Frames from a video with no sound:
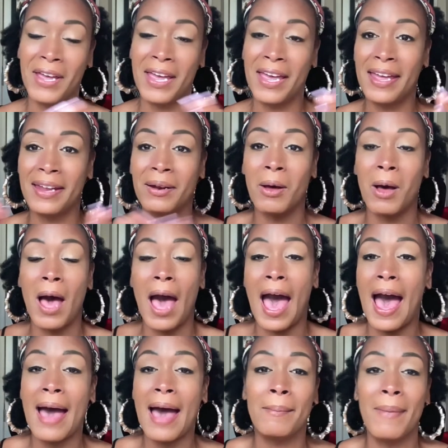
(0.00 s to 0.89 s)
And
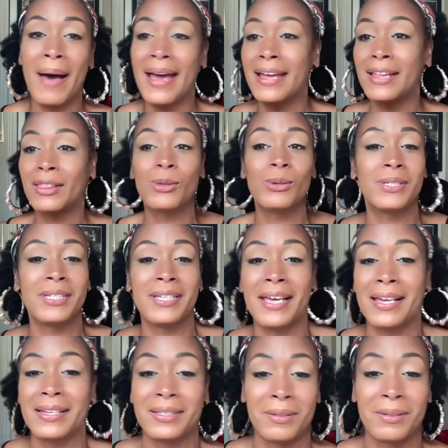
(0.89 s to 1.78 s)
my
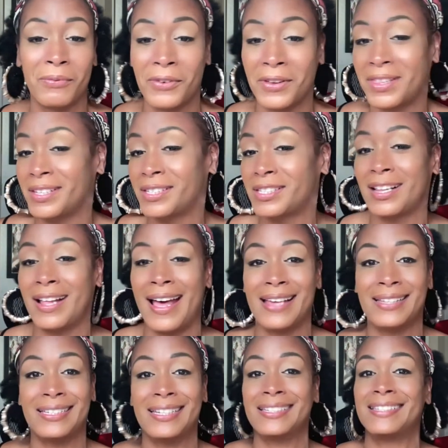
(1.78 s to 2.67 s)
enthusiasm for this
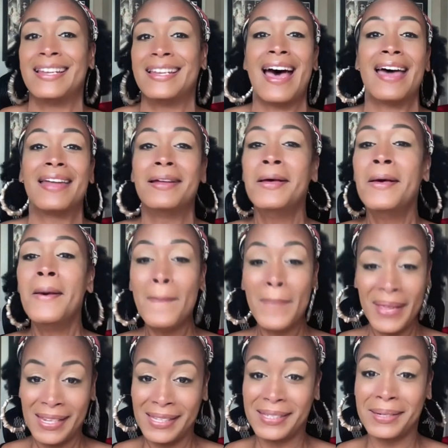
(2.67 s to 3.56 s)
class has not
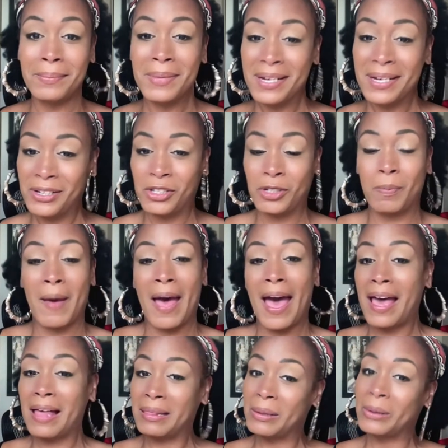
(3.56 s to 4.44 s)
been diminished
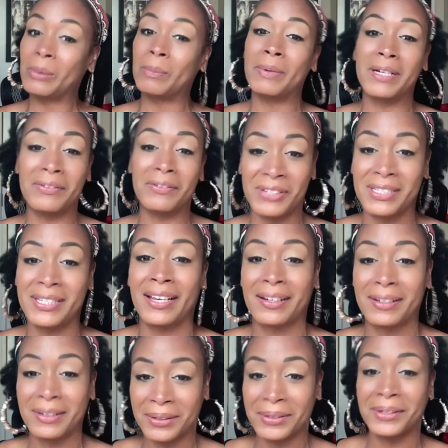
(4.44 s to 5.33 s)
by a little bit of a
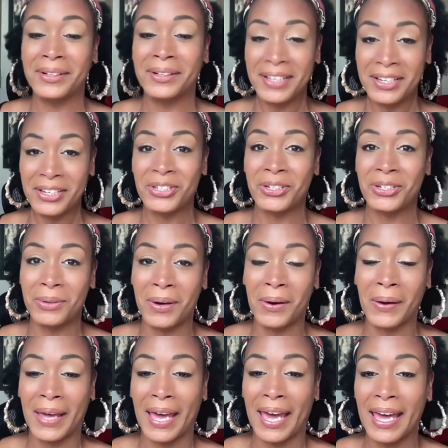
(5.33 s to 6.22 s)
technical issue,
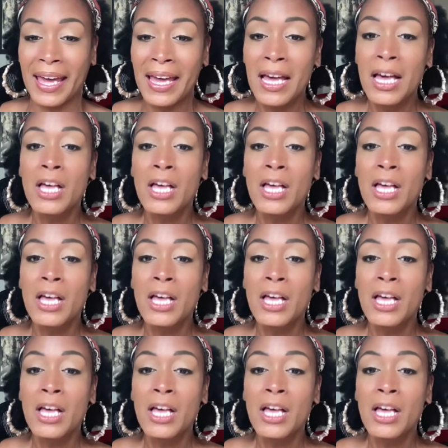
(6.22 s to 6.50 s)
okay?